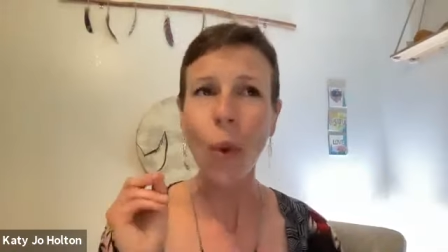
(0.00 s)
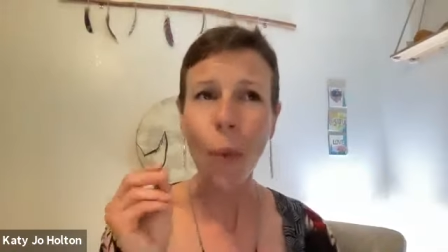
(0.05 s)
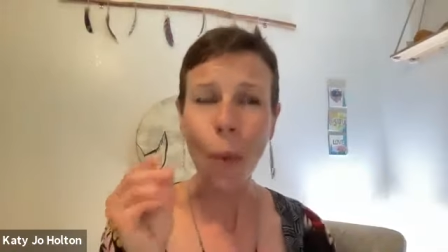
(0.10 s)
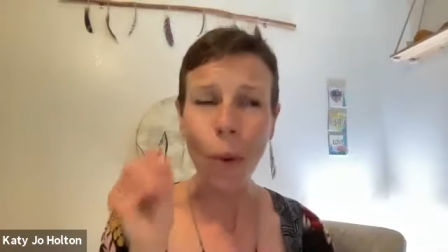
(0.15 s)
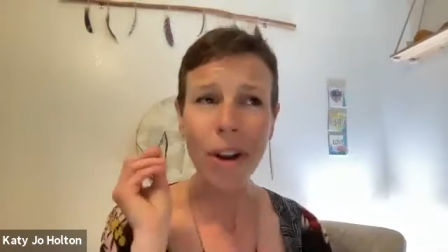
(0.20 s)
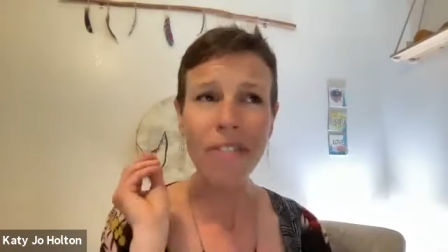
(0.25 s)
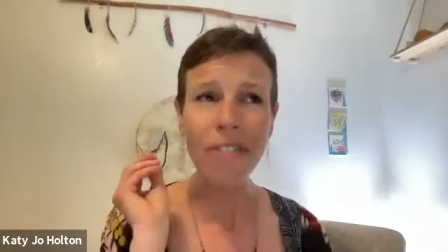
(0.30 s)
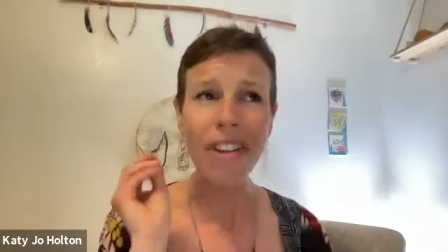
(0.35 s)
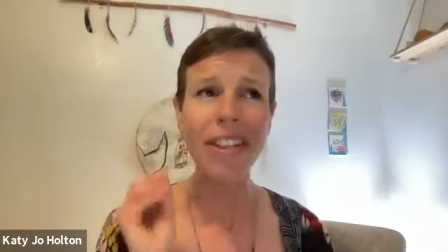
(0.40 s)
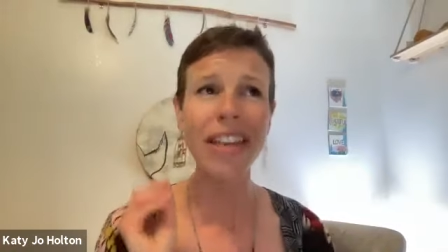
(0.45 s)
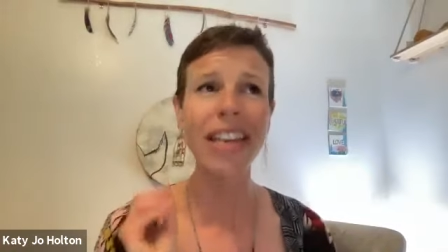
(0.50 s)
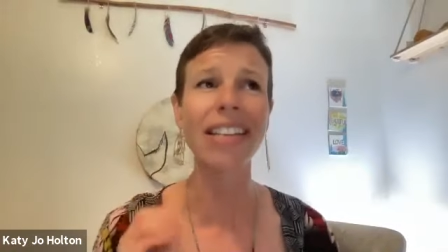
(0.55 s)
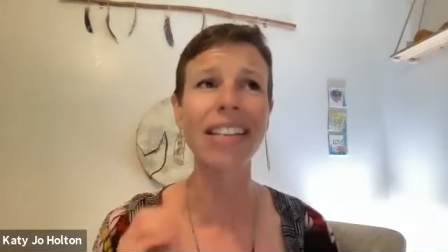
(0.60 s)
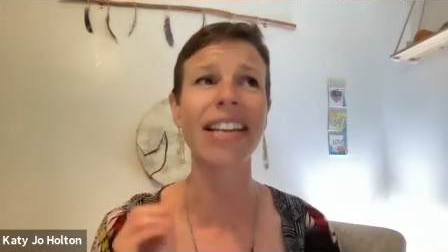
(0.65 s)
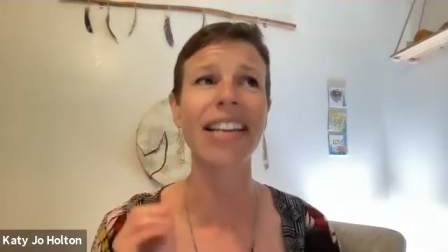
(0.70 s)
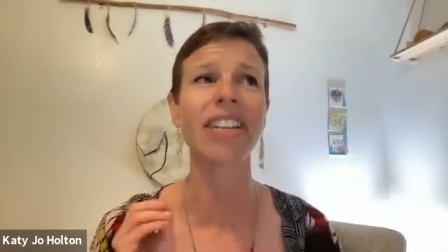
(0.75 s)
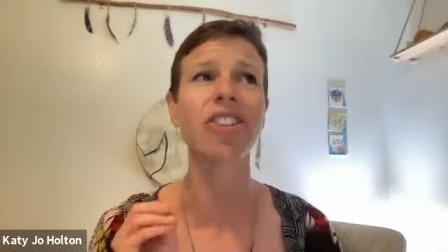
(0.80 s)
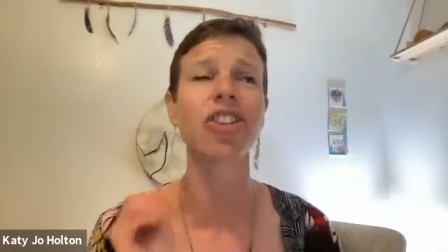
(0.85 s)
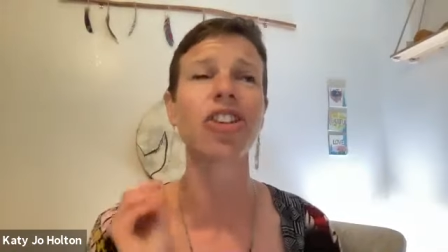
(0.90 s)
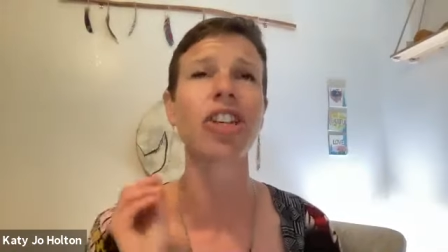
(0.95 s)
one of the things
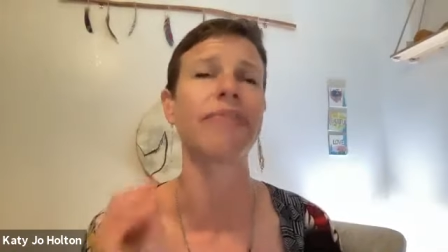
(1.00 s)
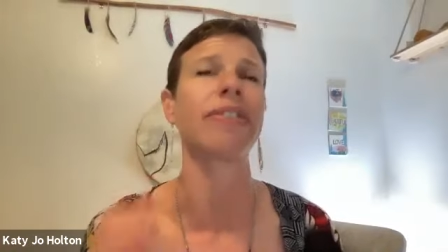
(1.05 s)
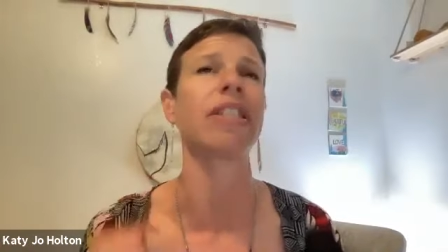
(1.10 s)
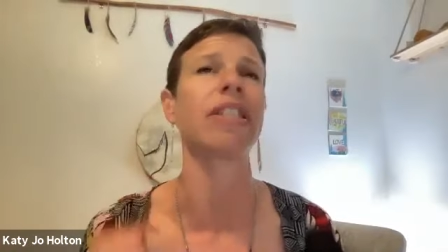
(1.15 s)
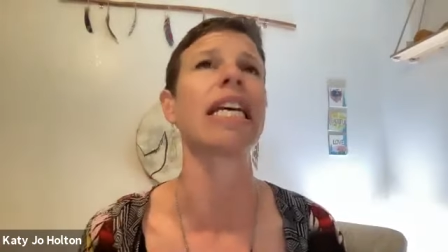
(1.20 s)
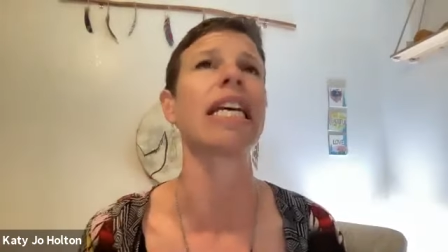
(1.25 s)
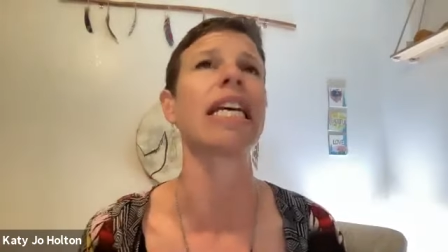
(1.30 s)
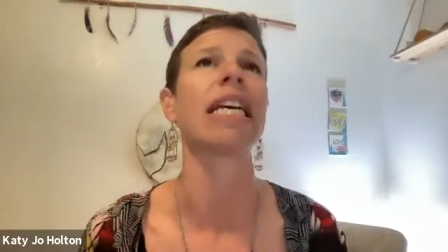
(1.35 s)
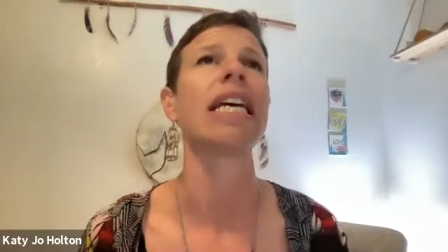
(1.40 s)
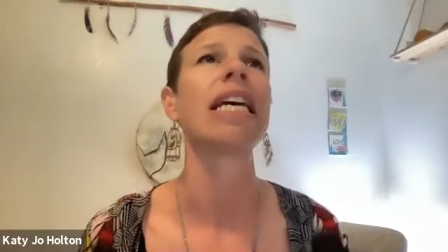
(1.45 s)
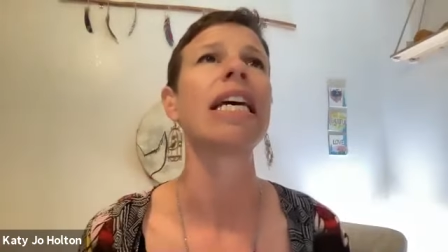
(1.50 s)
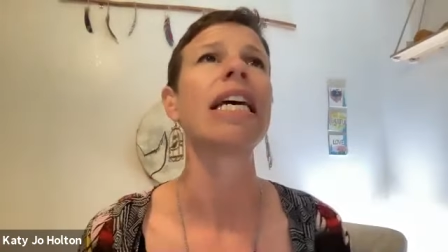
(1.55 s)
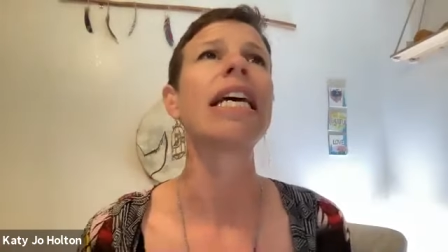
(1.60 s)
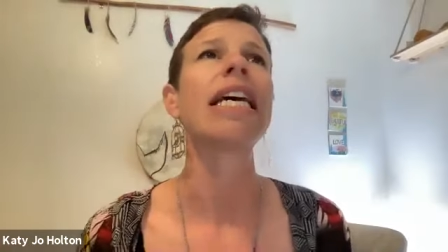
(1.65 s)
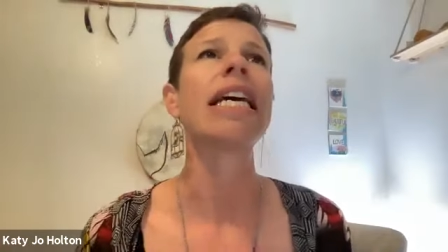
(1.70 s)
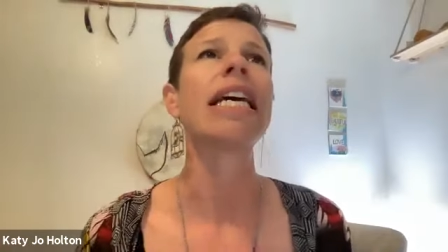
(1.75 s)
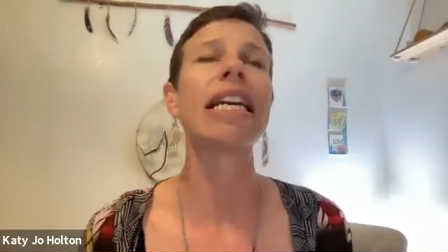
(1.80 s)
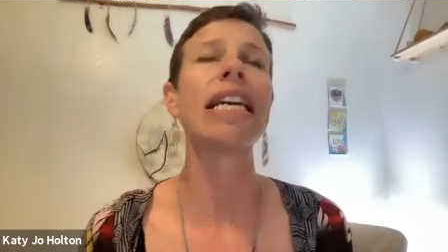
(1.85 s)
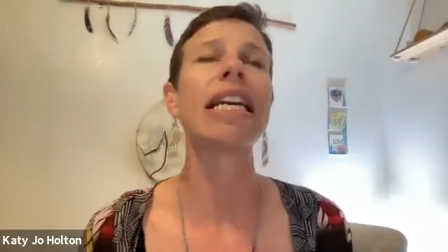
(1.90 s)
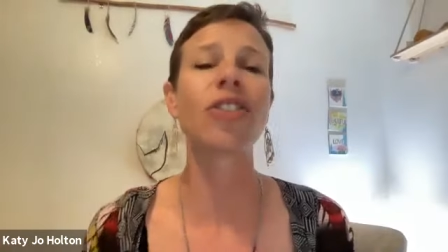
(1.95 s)
that's shifting
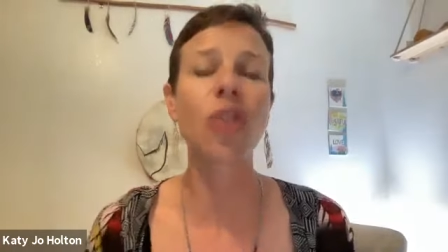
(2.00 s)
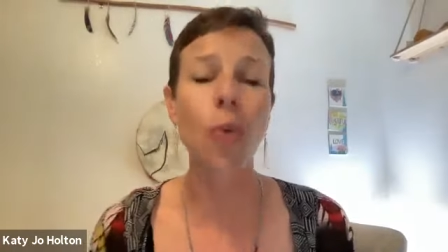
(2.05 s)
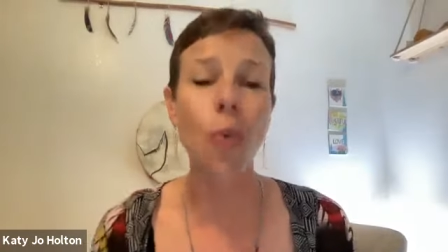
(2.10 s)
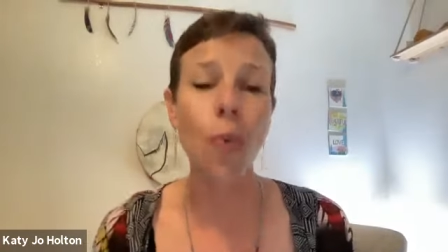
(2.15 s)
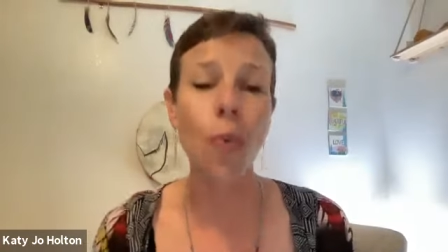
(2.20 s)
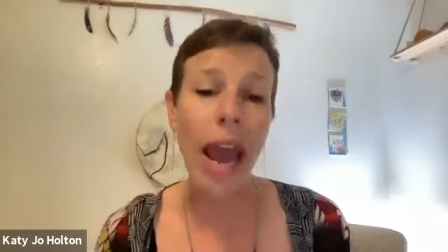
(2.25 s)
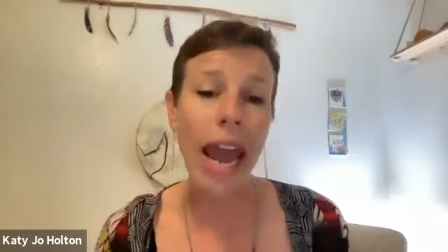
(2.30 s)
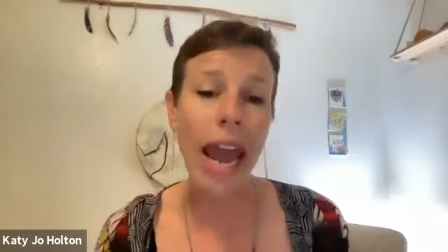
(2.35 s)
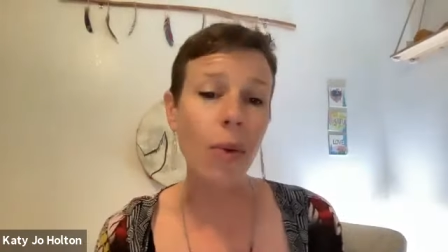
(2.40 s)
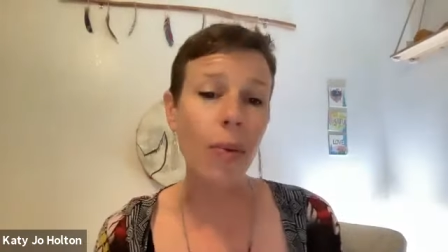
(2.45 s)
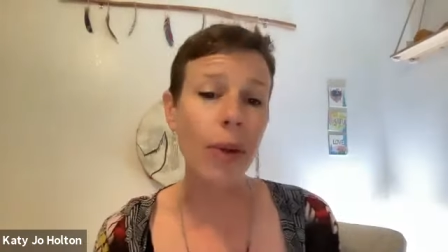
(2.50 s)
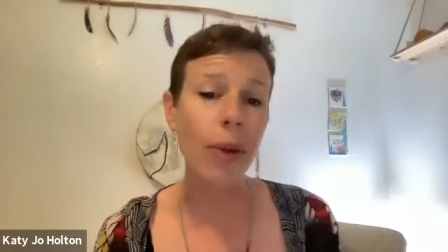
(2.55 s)
is the way